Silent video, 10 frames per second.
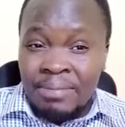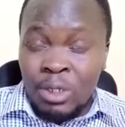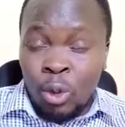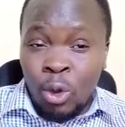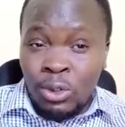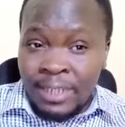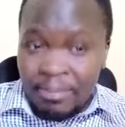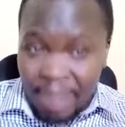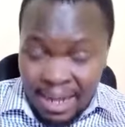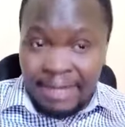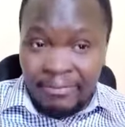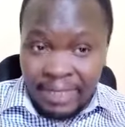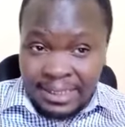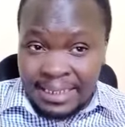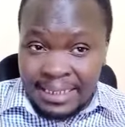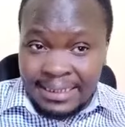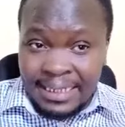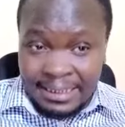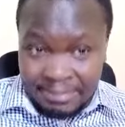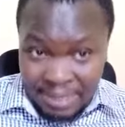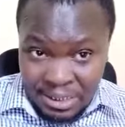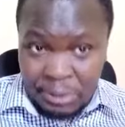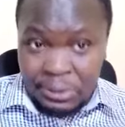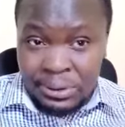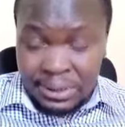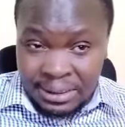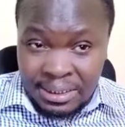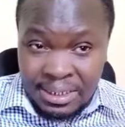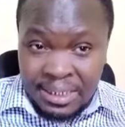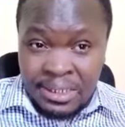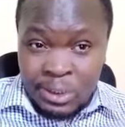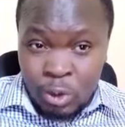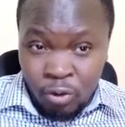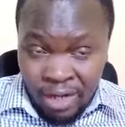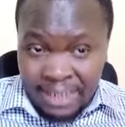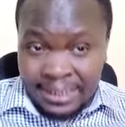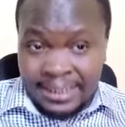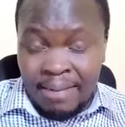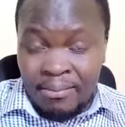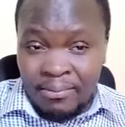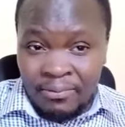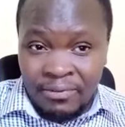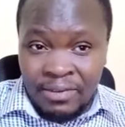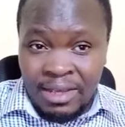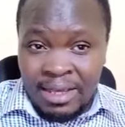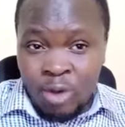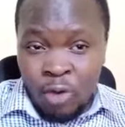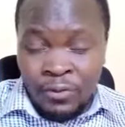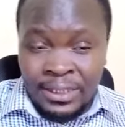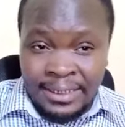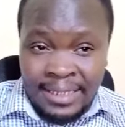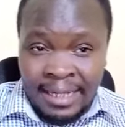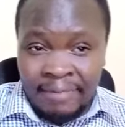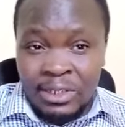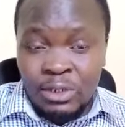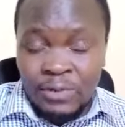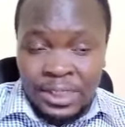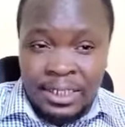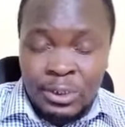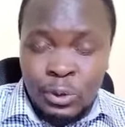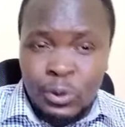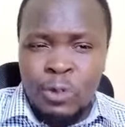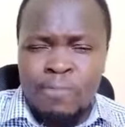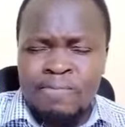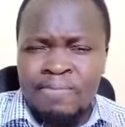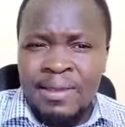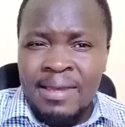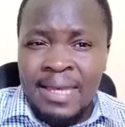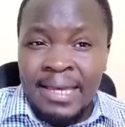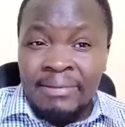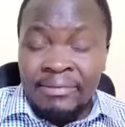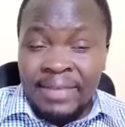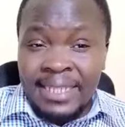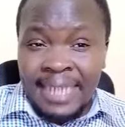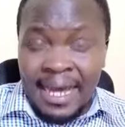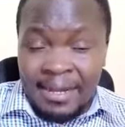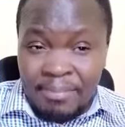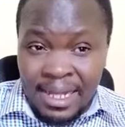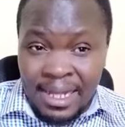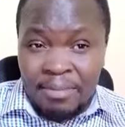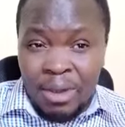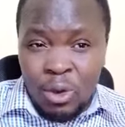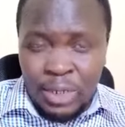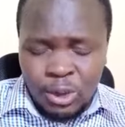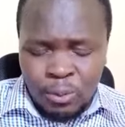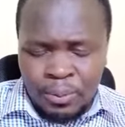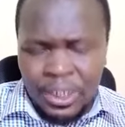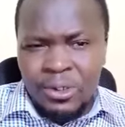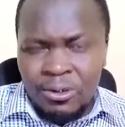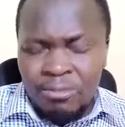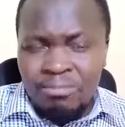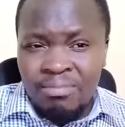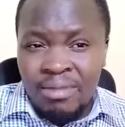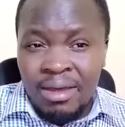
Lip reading: because the money in this case that is being used to fund some offices like this of Charlene Ruto, these are money, in my honest opinion,